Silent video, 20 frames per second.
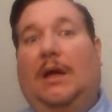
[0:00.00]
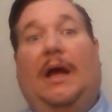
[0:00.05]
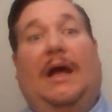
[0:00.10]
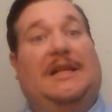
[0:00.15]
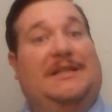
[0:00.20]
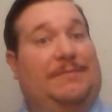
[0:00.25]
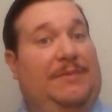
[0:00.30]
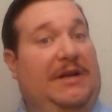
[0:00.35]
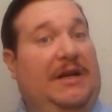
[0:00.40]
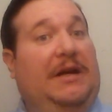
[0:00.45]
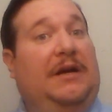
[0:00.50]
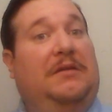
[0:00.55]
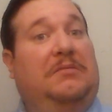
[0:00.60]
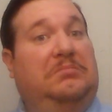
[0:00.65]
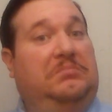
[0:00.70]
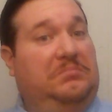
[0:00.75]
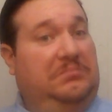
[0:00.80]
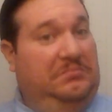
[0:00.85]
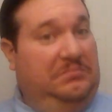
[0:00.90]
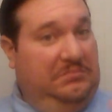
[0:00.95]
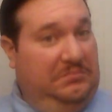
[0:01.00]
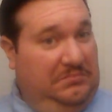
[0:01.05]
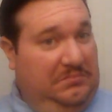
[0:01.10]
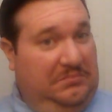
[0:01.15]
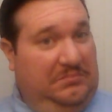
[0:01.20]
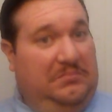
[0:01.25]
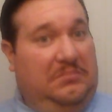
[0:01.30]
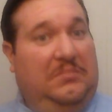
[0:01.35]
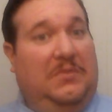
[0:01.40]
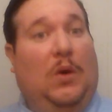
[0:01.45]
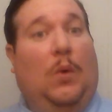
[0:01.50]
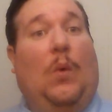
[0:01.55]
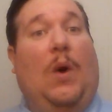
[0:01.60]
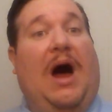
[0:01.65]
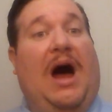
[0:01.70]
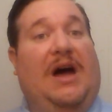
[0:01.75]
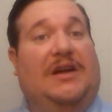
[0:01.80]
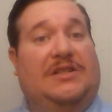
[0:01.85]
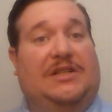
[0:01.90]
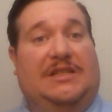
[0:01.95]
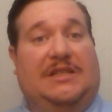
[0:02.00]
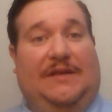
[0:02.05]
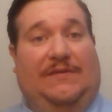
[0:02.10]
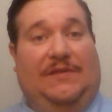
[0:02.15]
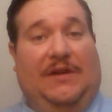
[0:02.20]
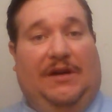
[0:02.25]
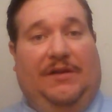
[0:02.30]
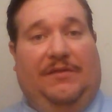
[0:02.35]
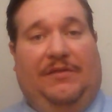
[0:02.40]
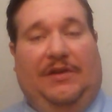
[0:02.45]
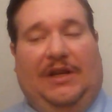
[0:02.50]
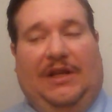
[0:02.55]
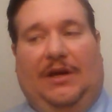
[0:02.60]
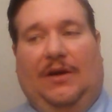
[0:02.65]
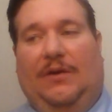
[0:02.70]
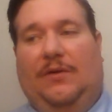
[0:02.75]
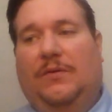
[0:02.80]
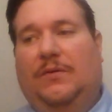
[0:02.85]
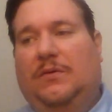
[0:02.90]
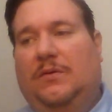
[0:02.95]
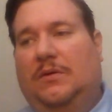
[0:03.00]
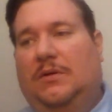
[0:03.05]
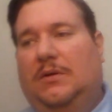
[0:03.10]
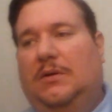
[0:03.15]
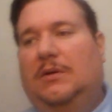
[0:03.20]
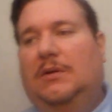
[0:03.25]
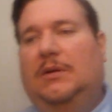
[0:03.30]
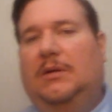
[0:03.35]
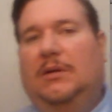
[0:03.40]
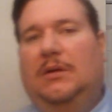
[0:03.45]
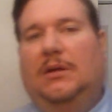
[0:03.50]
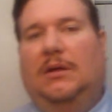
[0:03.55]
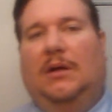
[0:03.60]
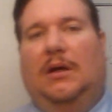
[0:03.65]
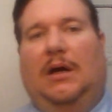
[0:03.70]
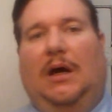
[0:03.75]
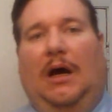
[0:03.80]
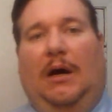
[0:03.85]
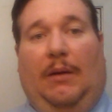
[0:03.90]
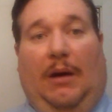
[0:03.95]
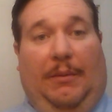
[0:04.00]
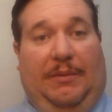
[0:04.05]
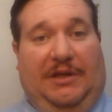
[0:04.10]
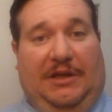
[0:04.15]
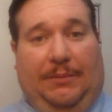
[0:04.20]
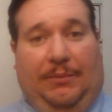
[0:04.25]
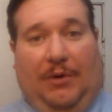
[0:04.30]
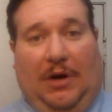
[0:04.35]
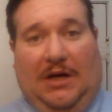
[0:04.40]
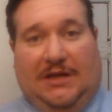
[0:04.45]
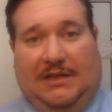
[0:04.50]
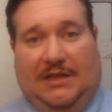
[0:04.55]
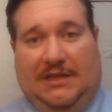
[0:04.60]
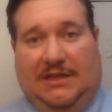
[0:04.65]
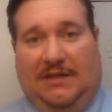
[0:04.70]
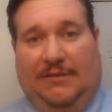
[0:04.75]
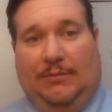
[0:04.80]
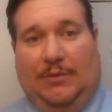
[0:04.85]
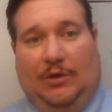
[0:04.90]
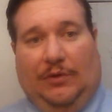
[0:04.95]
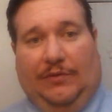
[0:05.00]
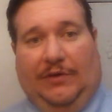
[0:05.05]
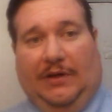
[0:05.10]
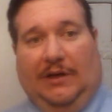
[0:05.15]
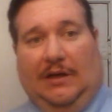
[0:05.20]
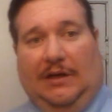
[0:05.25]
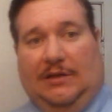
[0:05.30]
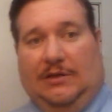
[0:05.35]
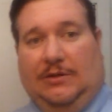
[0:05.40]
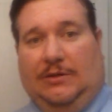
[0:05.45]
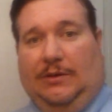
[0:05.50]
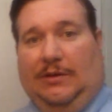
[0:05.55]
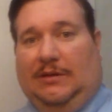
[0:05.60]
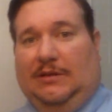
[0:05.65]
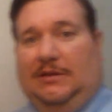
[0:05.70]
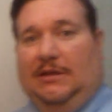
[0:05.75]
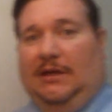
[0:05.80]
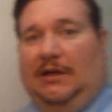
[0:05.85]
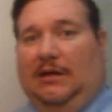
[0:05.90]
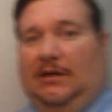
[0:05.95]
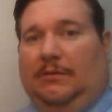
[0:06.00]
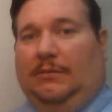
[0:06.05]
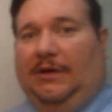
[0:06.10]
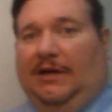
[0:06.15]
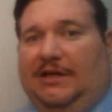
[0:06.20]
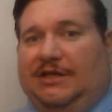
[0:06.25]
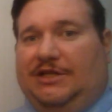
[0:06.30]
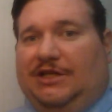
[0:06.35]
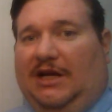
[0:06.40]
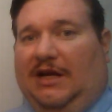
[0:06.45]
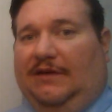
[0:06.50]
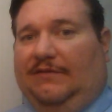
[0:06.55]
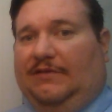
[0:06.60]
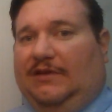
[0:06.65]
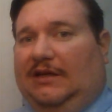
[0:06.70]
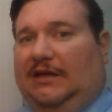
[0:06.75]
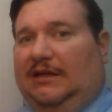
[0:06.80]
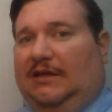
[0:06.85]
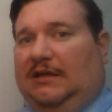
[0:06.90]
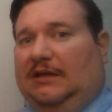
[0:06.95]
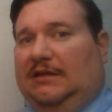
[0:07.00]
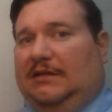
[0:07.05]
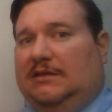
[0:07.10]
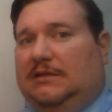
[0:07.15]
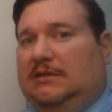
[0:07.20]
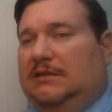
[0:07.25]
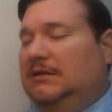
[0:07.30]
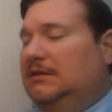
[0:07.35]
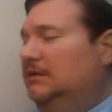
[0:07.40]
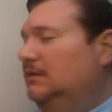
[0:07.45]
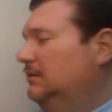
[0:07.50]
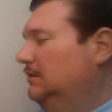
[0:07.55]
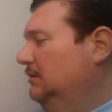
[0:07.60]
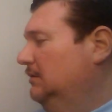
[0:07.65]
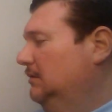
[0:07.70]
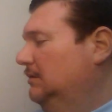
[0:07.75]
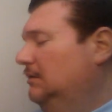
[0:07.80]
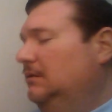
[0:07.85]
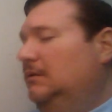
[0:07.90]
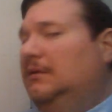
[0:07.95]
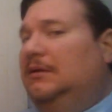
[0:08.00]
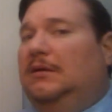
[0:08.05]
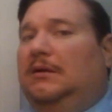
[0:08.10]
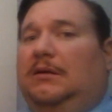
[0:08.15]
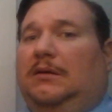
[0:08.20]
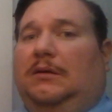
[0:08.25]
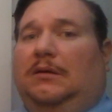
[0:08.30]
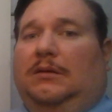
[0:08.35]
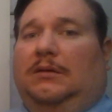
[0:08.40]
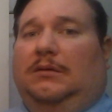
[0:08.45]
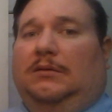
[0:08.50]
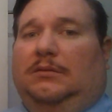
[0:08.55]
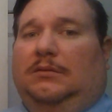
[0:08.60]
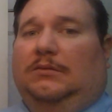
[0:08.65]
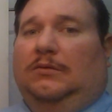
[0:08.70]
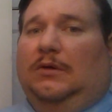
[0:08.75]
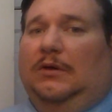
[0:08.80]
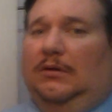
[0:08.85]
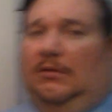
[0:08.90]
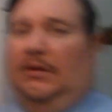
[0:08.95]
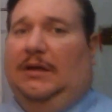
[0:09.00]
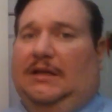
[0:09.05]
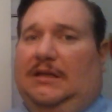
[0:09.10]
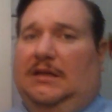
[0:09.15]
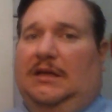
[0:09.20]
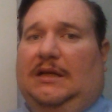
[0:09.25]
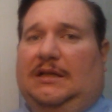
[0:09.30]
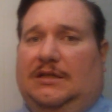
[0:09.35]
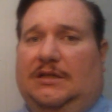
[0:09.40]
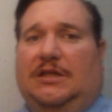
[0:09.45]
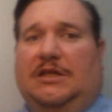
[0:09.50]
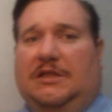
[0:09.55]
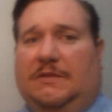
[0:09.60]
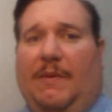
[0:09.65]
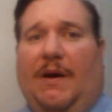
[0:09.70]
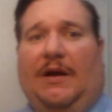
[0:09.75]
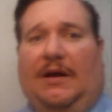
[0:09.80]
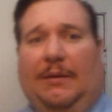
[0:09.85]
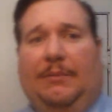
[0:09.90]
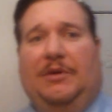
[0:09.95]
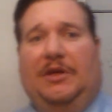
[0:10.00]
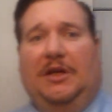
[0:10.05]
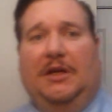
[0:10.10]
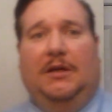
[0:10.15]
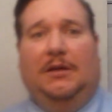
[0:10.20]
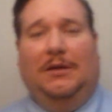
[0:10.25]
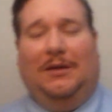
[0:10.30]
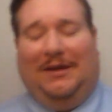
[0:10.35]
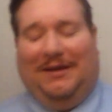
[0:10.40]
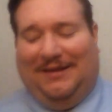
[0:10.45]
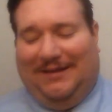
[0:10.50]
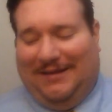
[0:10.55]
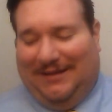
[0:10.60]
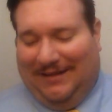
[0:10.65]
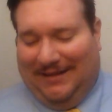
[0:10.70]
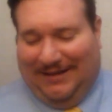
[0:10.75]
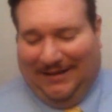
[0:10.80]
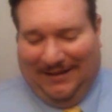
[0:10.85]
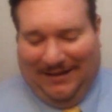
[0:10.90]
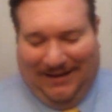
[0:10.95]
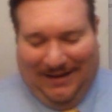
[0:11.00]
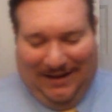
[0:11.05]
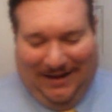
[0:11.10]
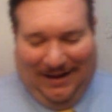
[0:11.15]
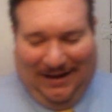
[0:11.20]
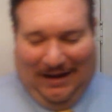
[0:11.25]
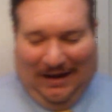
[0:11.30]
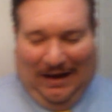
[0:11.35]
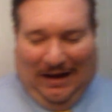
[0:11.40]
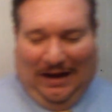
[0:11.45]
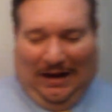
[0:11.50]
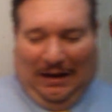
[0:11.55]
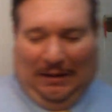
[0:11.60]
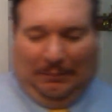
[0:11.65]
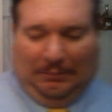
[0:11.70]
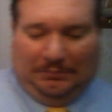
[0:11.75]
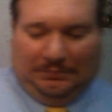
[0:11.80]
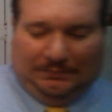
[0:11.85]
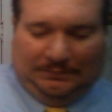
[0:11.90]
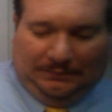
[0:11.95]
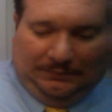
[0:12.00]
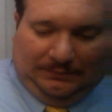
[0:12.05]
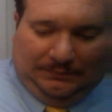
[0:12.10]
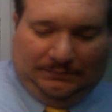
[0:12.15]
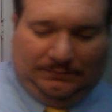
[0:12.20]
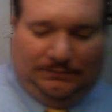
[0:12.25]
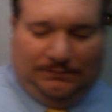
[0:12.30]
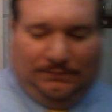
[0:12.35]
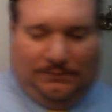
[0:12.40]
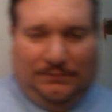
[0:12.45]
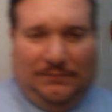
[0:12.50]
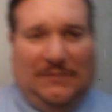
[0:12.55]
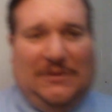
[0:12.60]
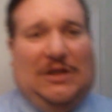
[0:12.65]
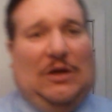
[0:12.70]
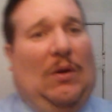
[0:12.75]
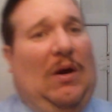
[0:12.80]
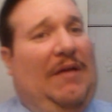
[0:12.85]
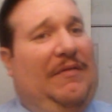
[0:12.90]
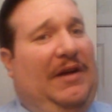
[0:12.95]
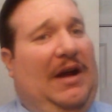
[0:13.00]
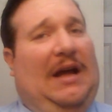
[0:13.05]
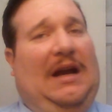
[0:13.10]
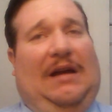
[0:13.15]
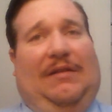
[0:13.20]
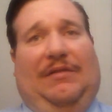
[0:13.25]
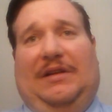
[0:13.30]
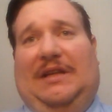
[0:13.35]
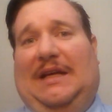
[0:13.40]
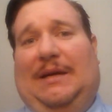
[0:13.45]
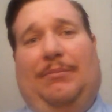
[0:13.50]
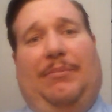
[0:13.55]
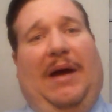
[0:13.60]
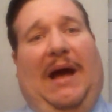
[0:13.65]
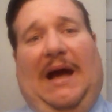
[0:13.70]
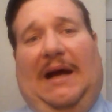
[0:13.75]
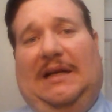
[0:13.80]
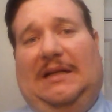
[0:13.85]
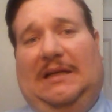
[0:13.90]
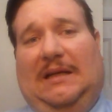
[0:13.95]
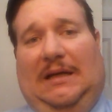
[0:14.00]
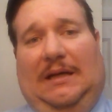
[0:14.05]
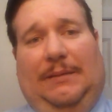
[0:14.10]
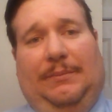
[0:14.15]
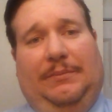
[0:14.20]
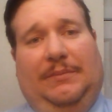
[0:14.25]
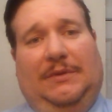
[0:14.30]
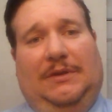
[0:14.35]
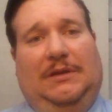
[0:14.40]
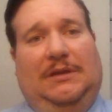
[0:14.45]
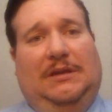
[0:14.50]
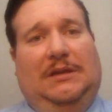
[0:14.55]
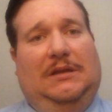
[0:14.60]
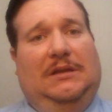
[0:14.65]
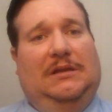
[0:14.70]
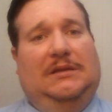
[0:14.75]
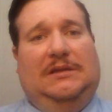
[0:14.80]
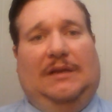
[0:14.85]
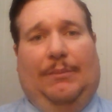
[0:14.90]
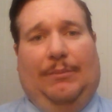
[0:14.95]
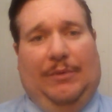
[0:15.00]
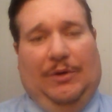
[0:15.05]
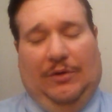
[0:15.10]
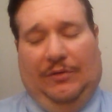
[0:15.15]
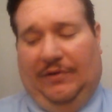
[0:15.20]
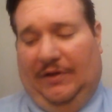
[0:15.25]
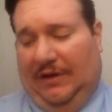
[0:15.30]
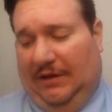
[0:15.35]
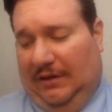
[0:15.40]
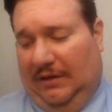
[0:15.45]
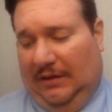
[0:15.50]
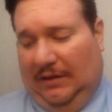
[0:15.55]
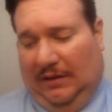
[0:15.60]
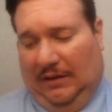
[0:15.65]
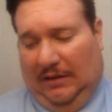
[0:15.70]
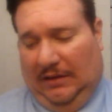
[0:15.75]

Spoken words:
It's been a while since I've done a video. I'm in the process of moving. As you can tell, my shaved in is, well, it's just about empty. So I've got everything packed up. I'm moving.